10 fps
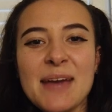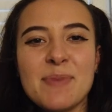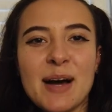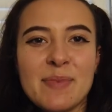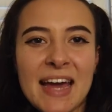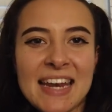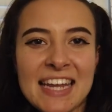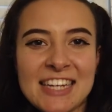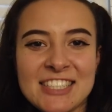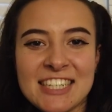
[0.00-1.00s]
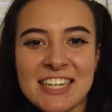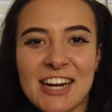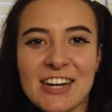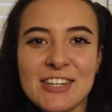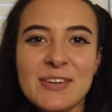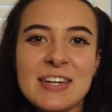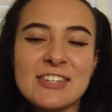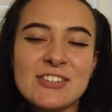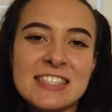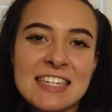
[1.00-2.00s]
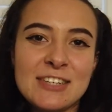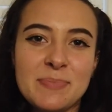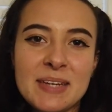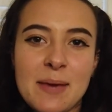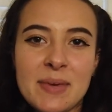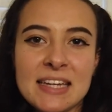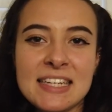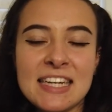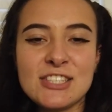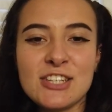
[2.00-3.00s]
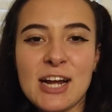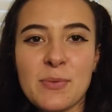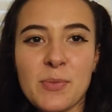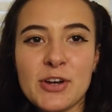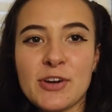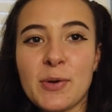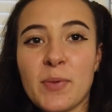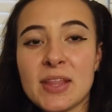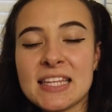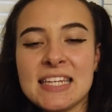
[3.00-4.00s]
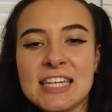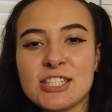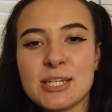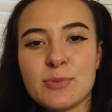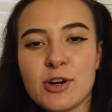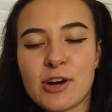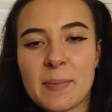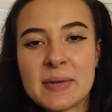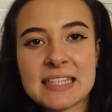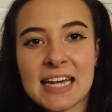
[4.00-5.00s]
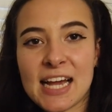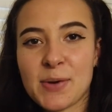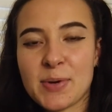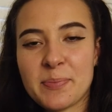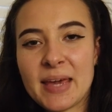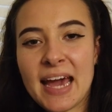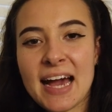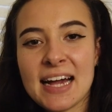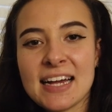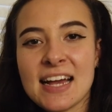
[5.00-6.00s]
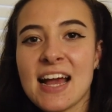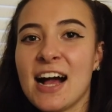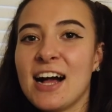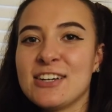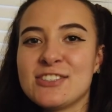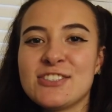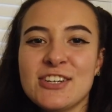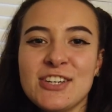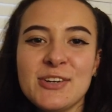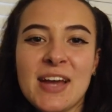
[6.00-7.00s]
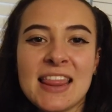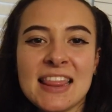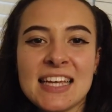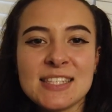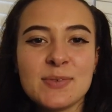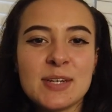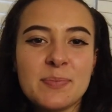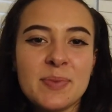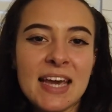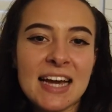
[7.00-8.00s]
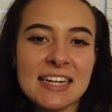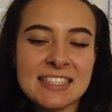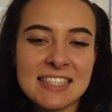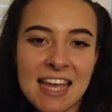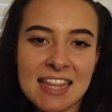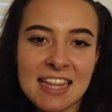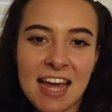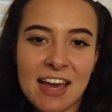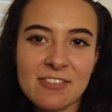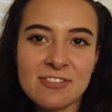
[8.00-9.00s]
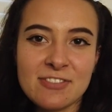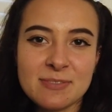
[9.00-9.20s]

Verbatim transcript: Hey Bobcat Nation, are you interested in becoming a teacher and wondering what the teaching program is like at Quinnipiac? I'll show you in this Quinnipiac Day in the Life.